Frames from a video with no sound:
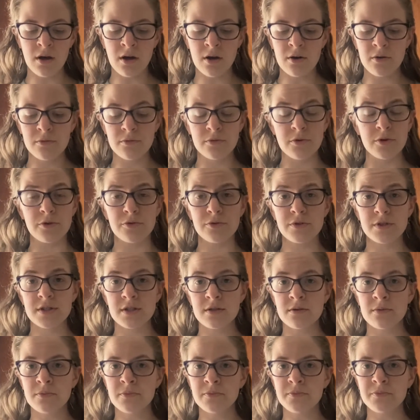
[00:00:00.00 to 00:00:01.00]
Roots.
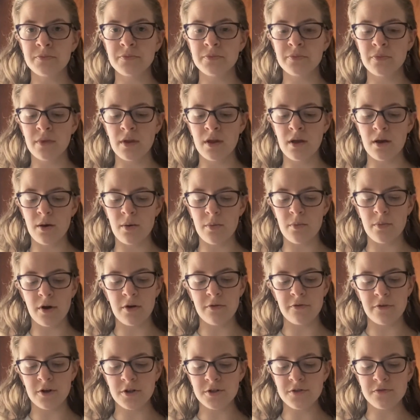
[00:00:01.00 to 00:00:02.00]
My
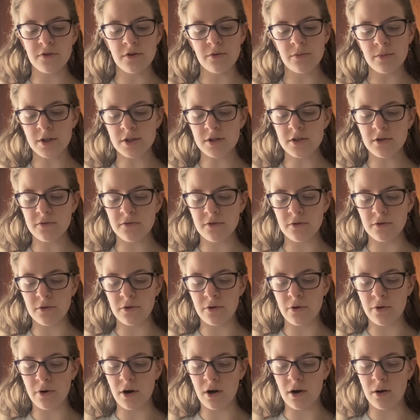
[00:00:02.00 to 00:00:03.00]
first few months of
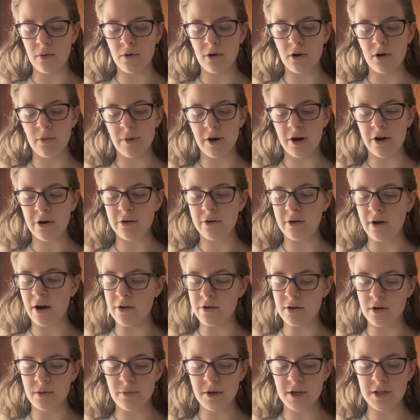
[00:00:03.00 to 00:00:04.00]
FoodCorps were about
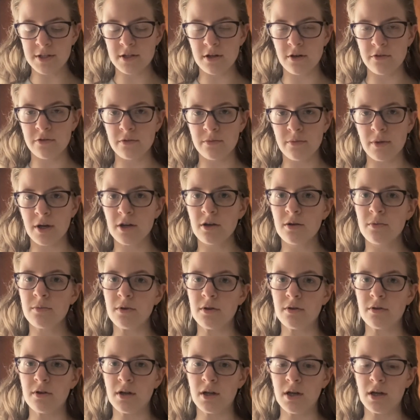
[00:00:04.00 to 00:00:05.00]
grounding myself in my
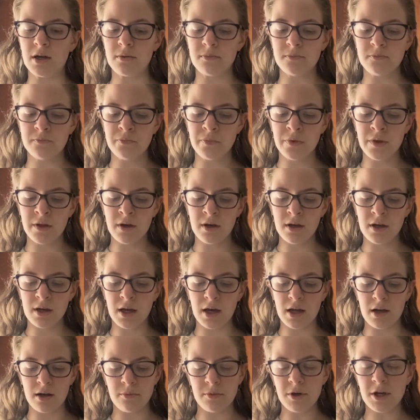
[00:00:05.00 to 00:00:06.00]
community,
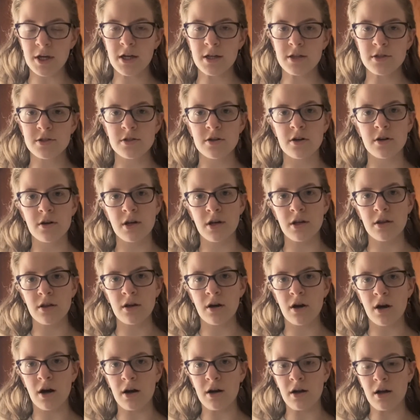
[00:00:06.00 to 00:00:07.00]
getting my hands dirty in the
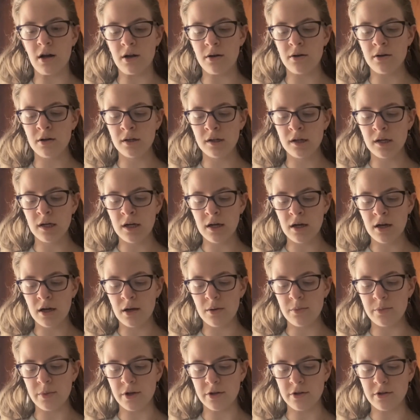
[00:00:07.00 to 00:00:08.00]
garden, and
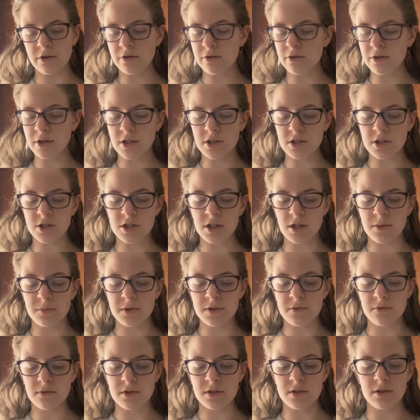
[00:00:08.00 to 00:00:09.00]
building relationships
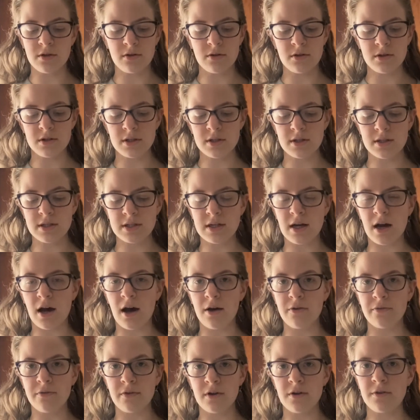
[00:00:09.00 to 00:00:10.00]
with students and staff
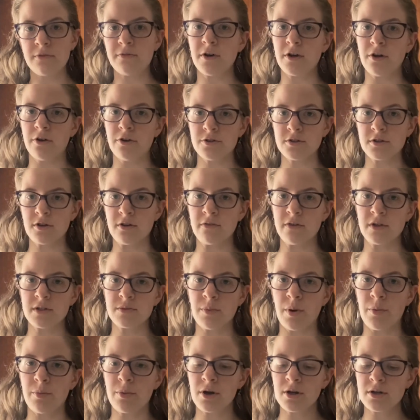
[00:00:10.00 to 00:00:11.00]
and fellow service
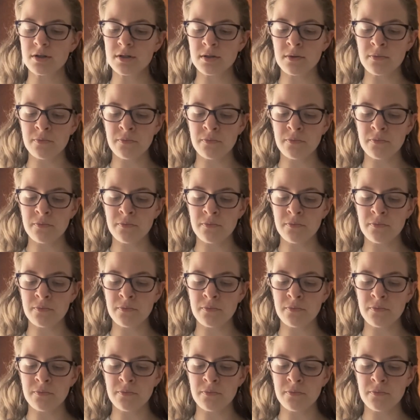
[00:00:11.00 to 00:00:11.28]
members.